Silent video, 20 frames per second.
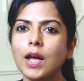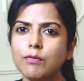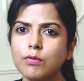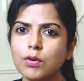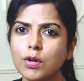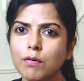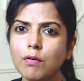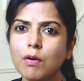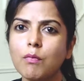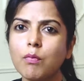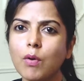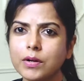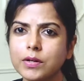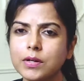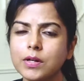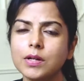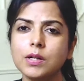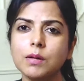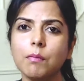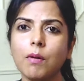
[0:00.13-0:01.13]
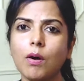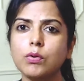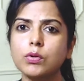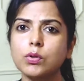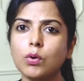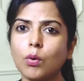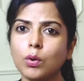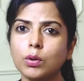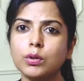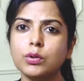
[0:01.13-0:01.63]
Have you ever wondered
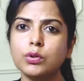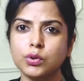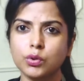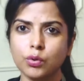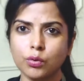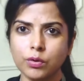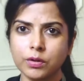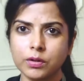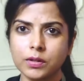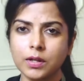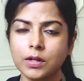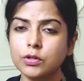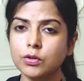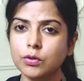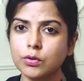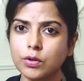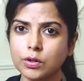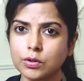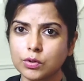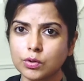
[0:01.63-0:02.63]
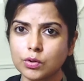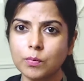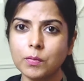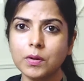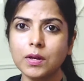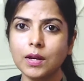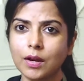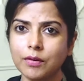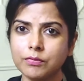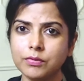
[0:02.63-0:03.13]
about all the sugar that you're
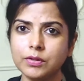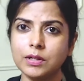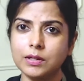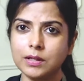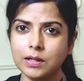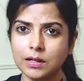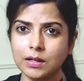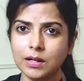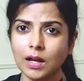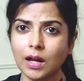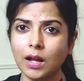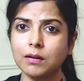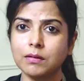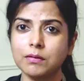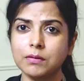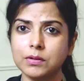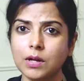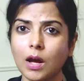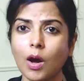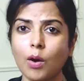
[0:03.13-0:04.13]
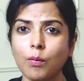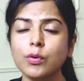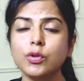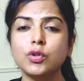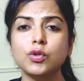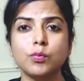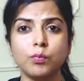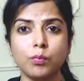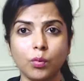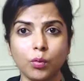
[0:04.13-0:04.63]
consuming every day and how
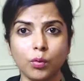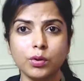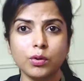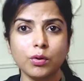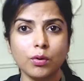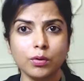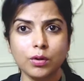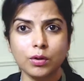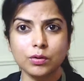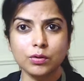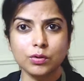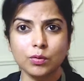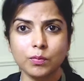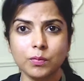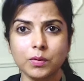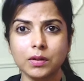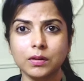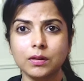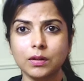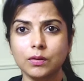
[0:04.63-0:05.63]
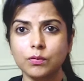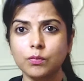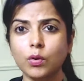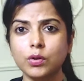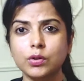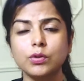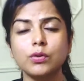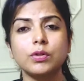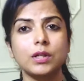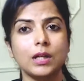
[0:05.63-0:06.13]
much more you're consuming than
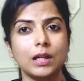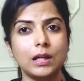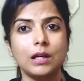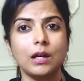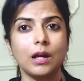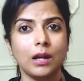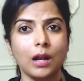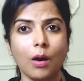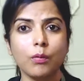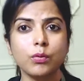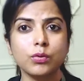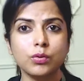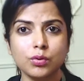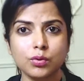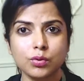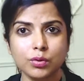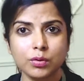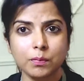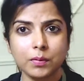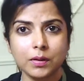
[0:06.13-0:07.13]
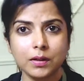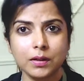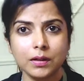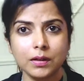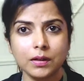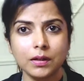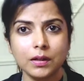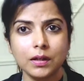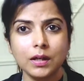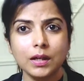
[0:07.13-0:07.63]
what your daily allowance should be?
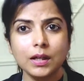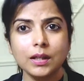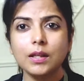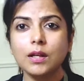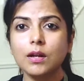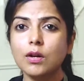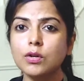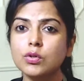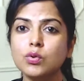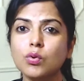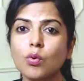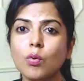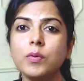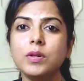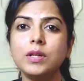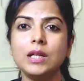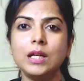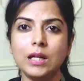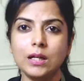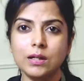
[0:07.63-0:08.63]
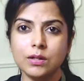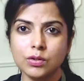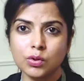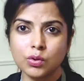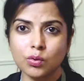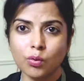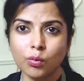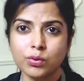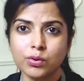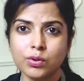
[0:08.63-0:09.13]
There are so many
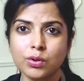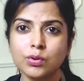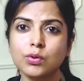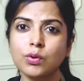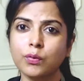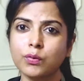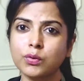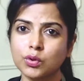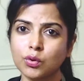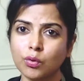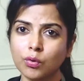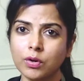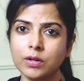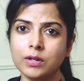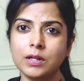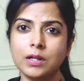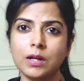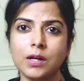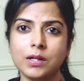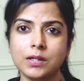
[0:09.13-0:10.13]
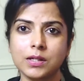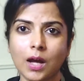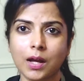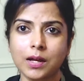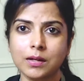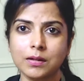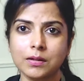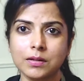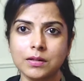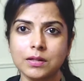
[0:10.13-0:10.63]
hidden sources of sugar in our
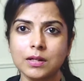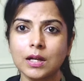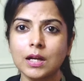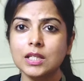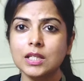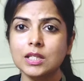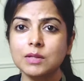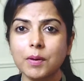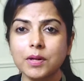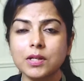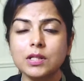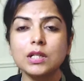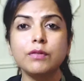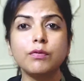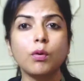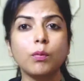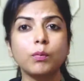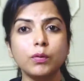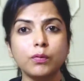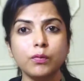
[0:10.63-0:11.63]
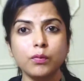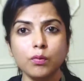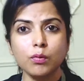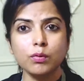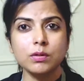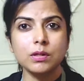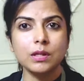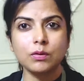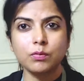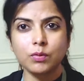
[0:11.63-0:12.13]
diet, especially from the
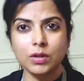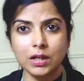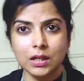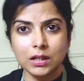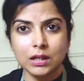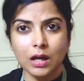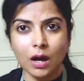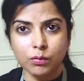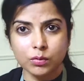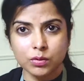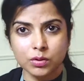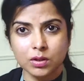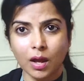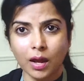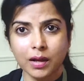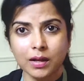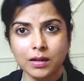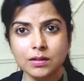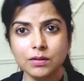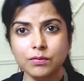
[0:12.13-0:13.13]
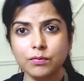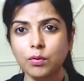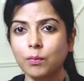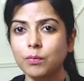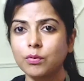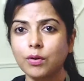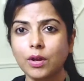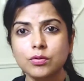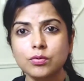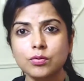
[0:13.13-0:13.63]
foods that we eat outside,
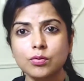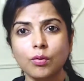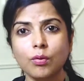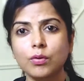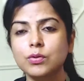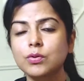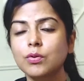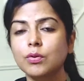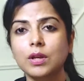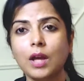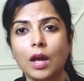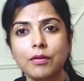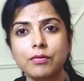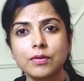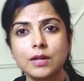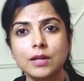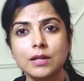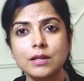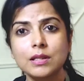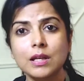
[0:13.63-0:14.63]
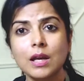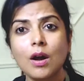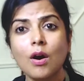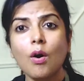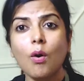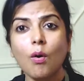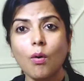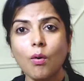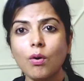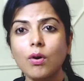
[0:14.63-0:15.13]
from restaurants or cafes,
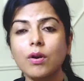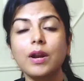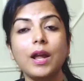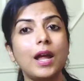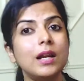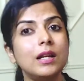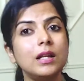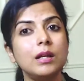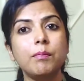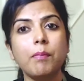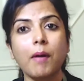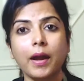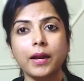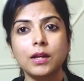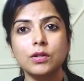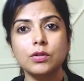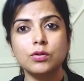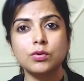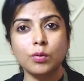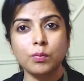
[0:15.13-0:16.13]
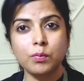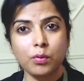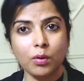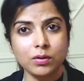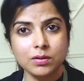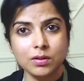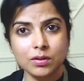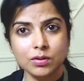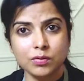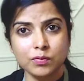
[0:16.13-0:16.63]
or any packaged or
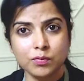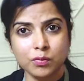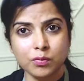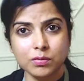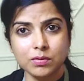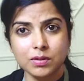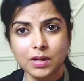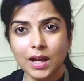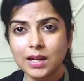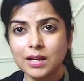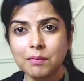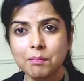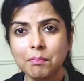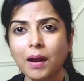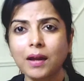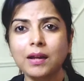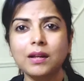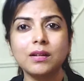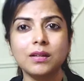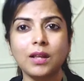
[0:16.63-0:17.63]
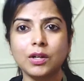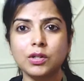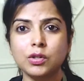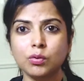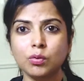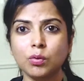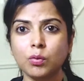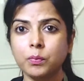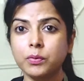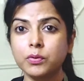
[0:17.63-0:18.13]
processed food. Any packet
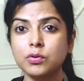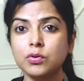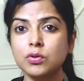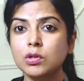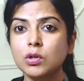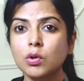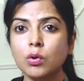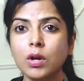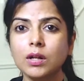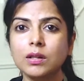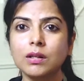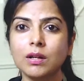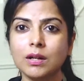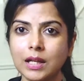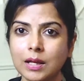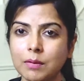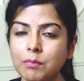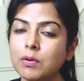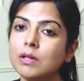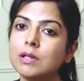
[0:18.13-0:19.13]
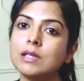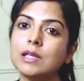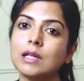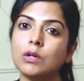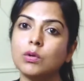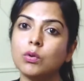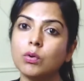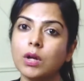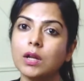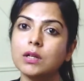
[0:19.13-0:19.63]
that you open, just look at the labels
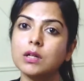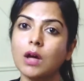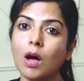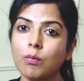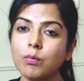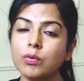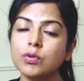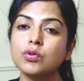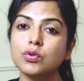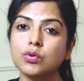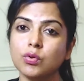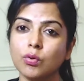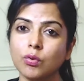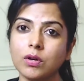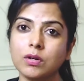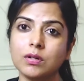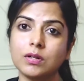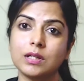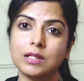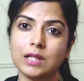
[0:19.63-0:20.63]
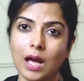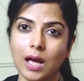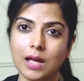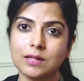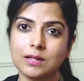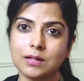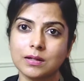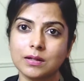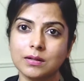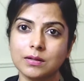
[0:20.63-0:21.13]
and look at how much sugar it
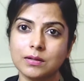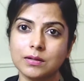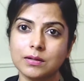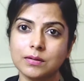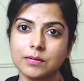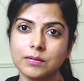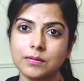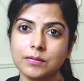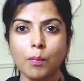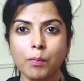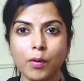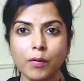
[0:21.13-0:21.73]
has in it.